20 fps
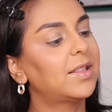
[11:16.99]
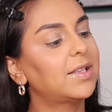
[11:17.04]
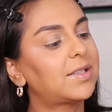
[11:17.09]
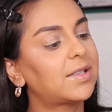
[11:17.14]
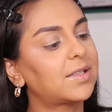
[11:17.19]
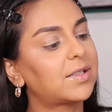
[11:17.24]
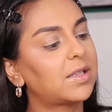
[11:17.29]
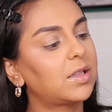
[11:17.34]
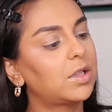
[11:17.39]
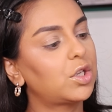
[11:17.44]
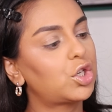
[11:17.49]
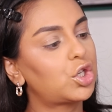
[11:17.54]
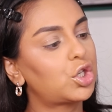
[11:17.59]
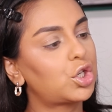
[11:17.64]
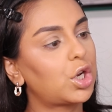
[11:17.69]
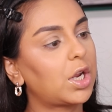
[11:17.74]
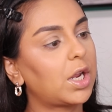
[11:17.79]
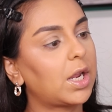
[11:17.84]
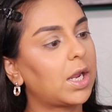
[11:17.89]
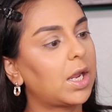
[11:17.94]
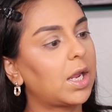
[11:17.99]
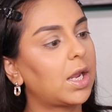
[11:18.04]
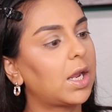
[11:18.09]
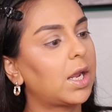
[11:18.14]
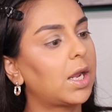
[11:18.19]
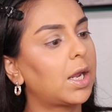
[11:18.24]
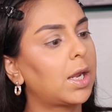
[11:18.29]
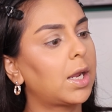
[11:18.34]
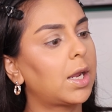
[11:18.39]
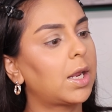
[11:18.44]
This is in the
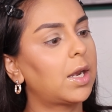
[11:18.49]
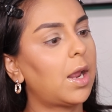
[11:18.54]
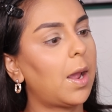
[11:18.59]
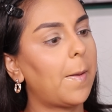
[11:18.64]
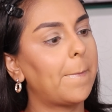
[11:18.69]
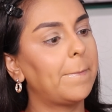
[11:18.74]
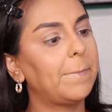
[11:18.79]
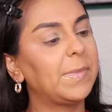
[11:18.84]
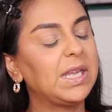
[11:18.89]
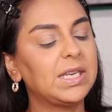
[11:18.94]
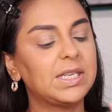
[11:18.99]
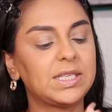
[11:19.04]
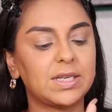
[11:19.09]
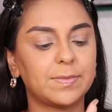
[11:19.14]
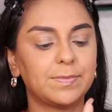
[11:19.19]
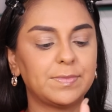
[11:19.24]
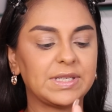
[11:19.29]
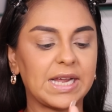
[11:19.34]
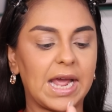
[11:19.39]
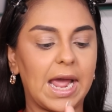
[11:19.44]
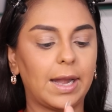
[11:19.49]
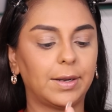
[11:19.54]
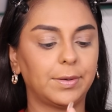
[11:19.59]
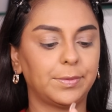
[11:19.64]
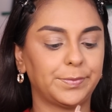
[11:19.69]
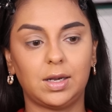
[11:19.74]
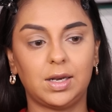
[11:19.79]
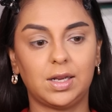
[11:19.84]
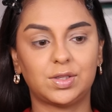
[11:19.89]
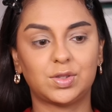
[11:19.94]
shade medium tan.
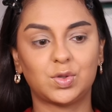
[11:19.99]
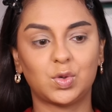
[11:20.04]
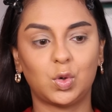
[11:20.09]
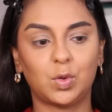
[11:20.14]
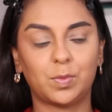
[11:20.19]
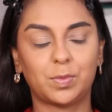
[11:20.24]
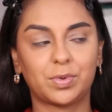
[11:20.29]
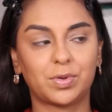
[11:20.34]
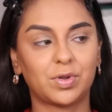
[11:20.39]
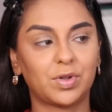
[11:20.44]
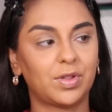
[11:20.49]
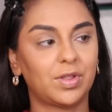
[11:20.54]
Let's hope